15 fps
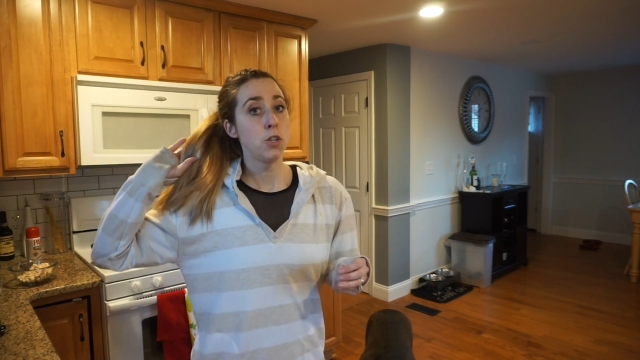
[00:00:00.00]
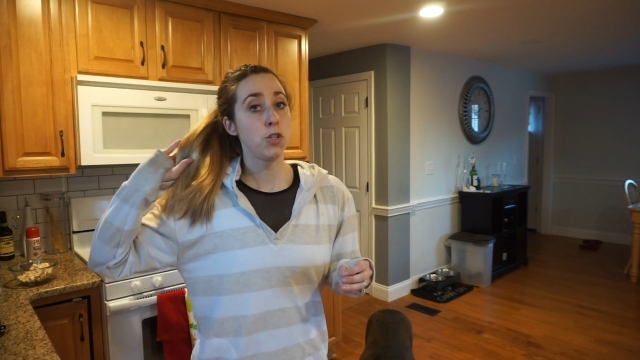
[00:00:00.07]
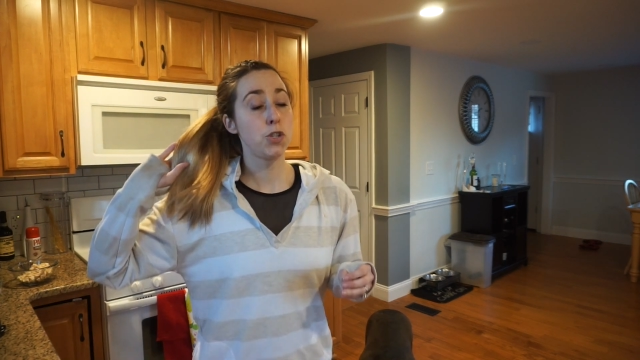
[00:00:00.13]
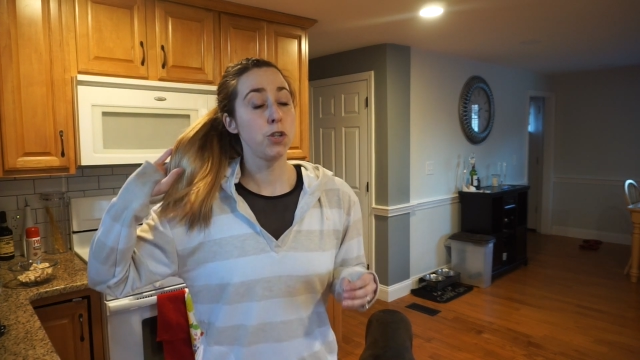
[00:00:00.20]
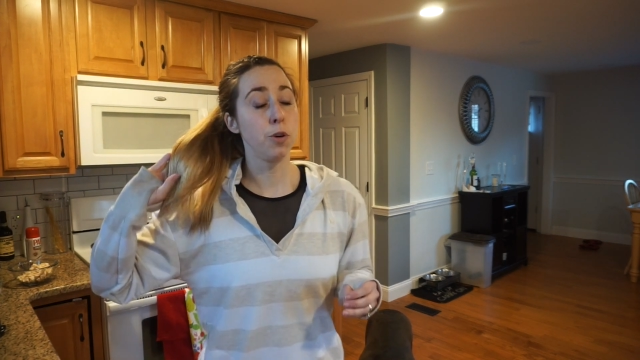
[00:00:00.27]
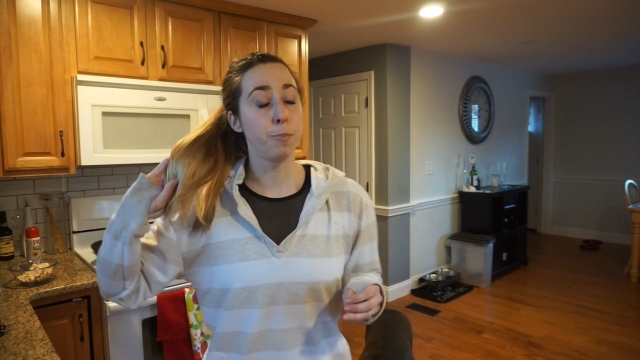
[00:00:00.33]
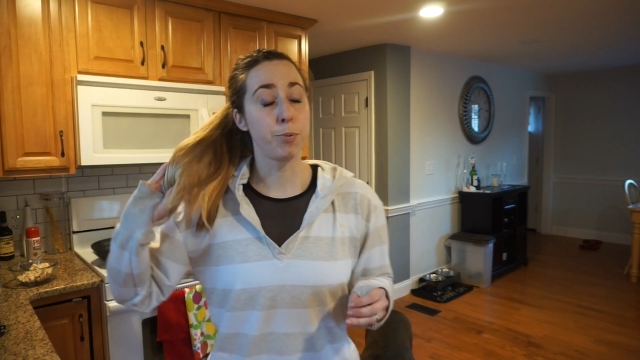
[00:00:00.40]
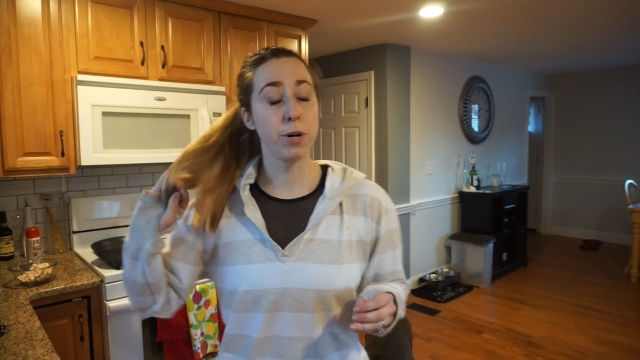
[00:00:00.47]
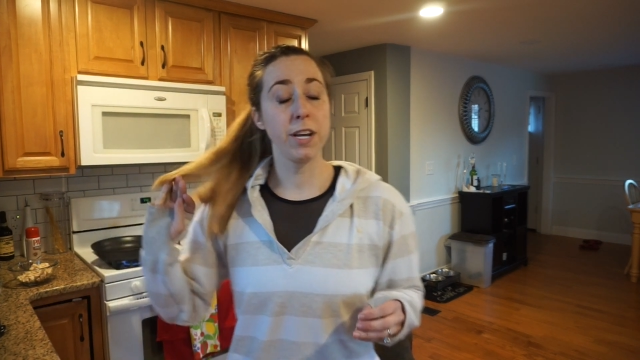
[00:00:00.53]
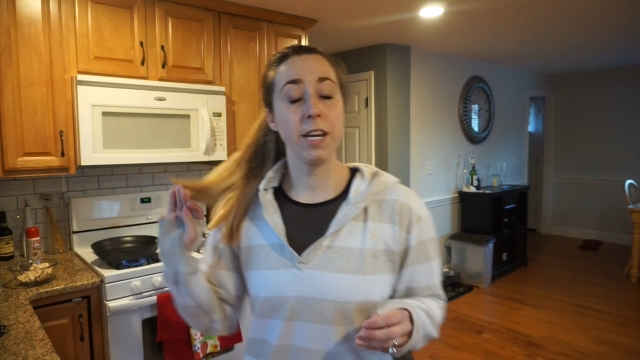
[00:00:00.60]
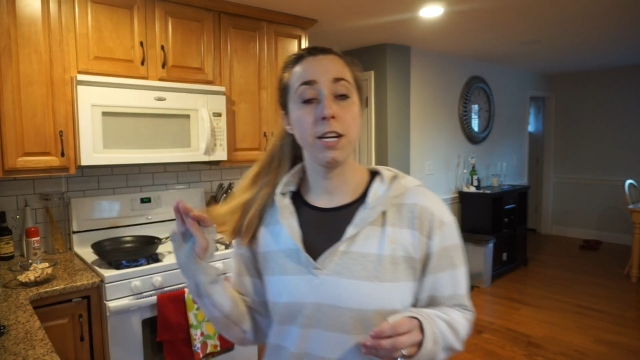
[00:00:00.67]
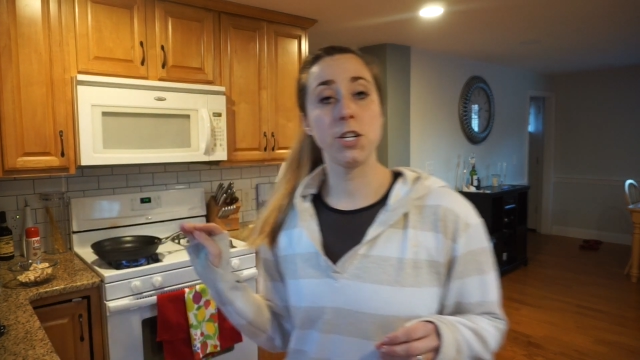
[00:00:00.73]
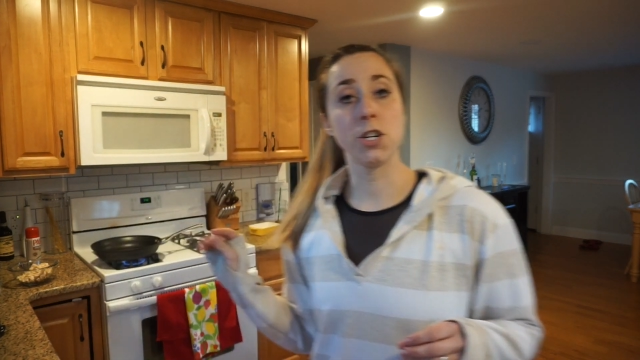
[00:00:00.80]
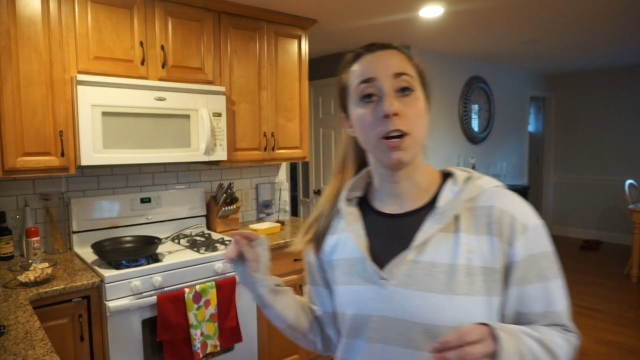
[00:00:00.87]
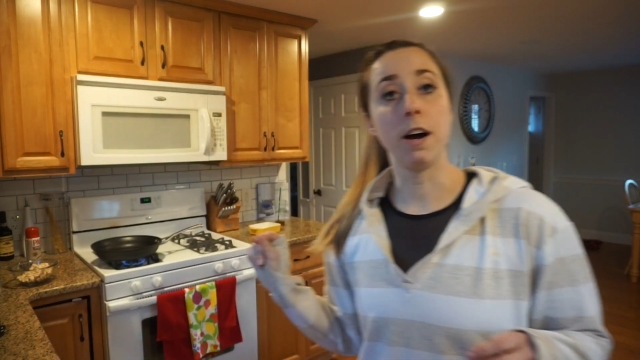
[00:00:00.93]
to
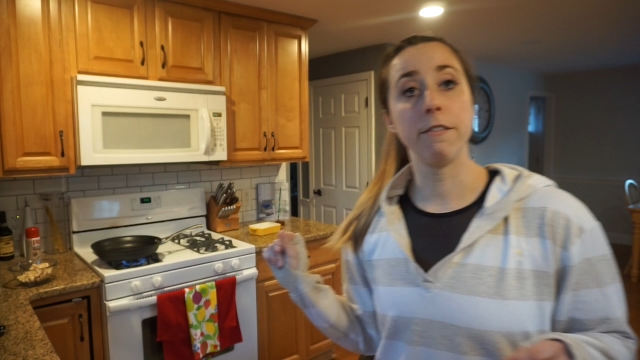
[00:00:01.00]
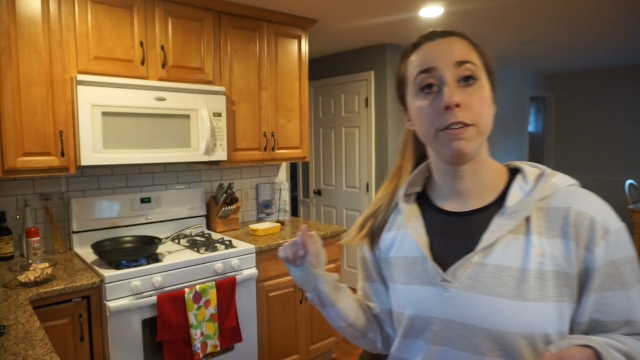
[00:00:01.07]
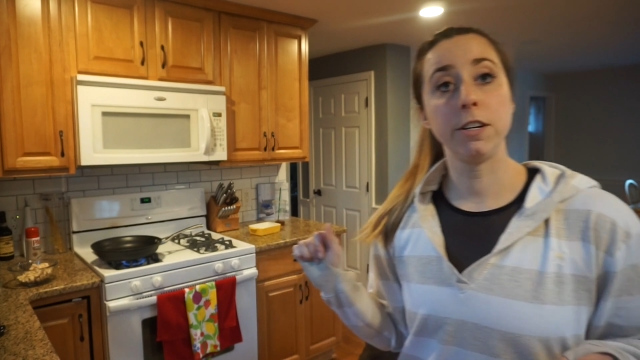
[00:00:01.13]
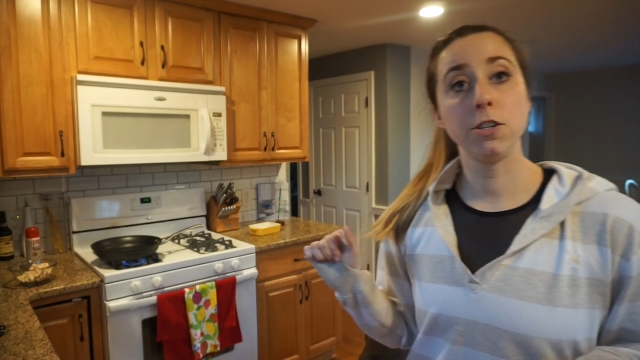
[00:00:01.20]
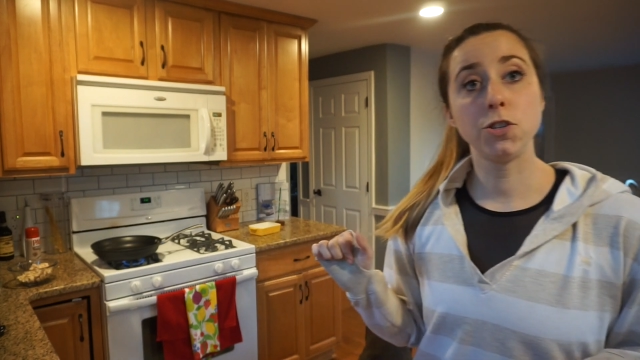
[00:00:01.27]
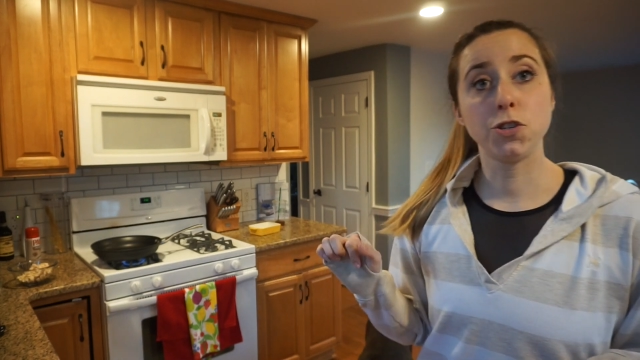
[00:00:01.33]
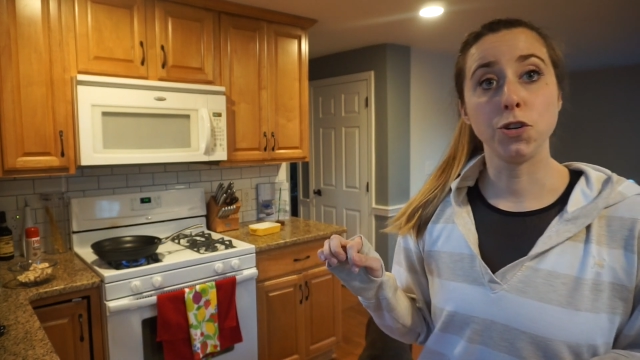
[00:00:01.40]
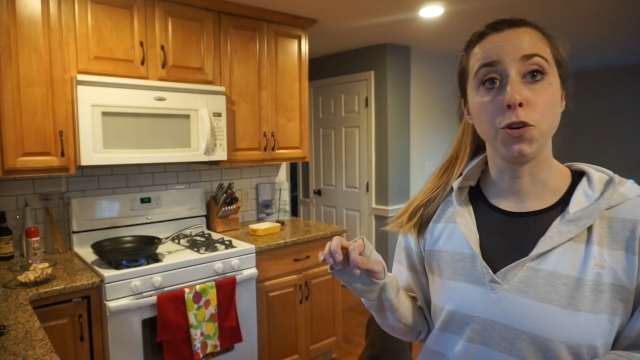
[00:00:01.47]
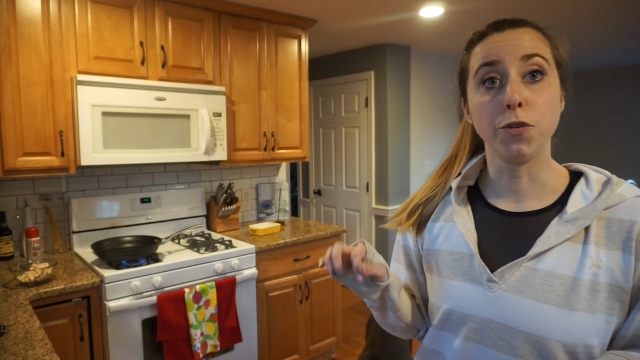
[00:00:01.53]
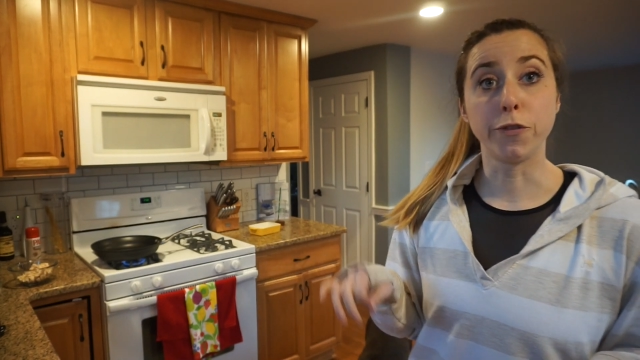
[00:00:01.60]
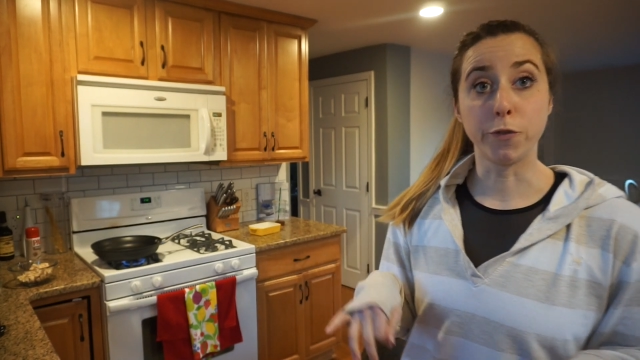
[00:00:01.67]
preheat your oven to